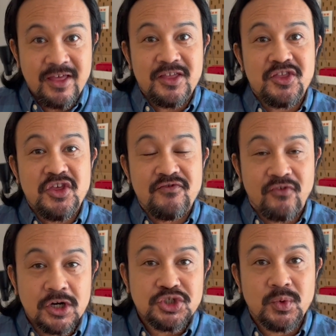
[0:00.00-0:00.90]
the
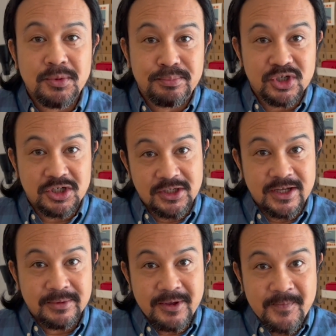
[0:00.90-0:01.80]
virtual book
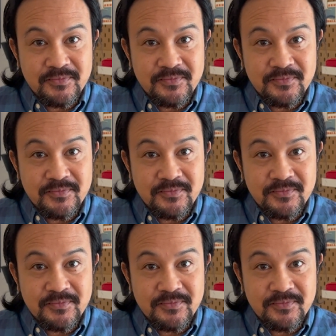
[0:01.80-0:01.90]
club